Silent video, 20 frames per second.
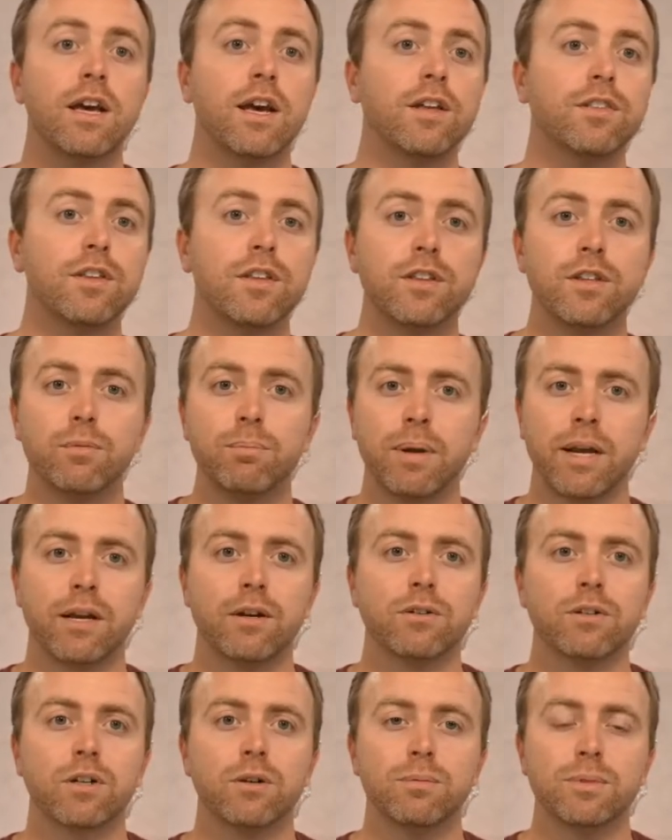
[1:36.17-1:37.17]
and then the
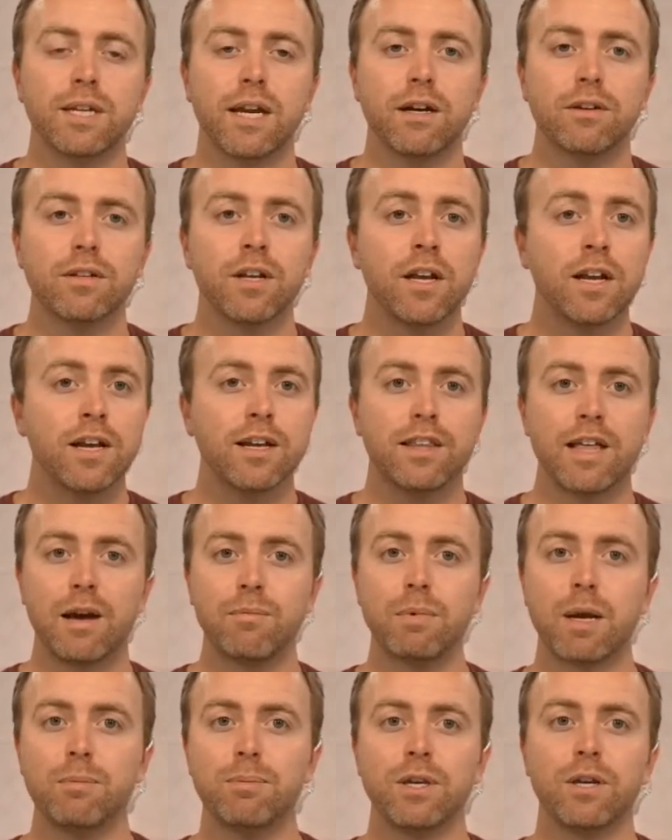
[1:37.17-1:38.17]
panel comes out. That
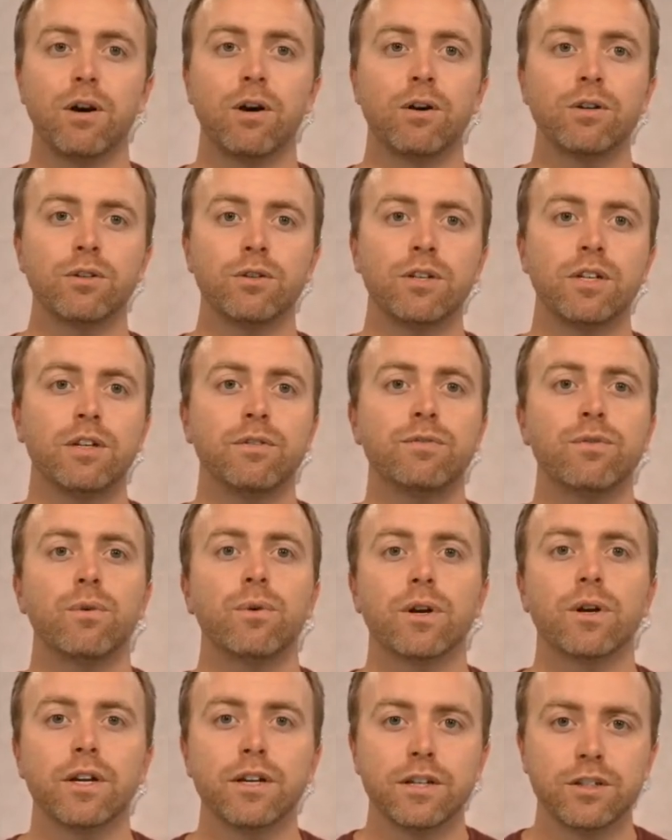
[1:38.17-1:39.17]
might be all you need
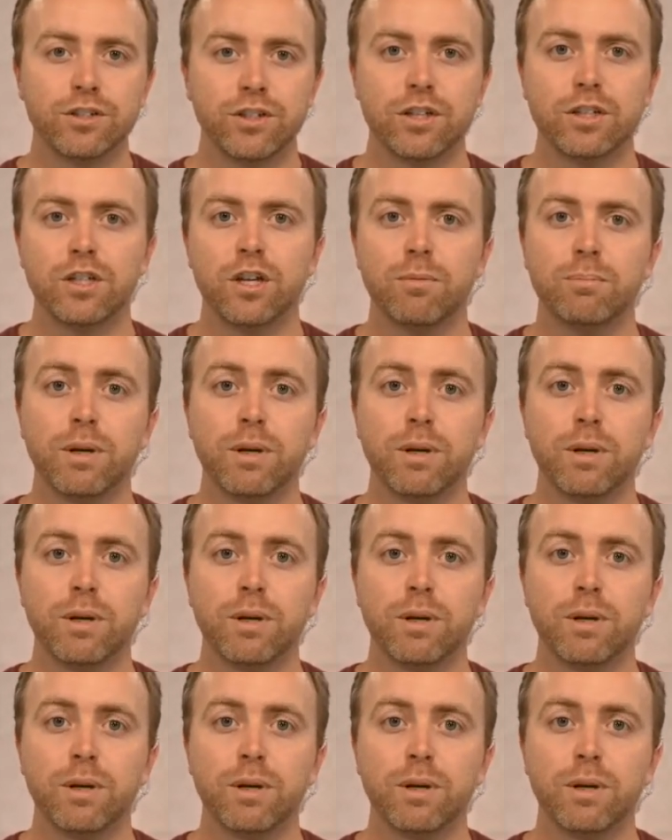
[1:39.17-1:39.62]
for an agenda,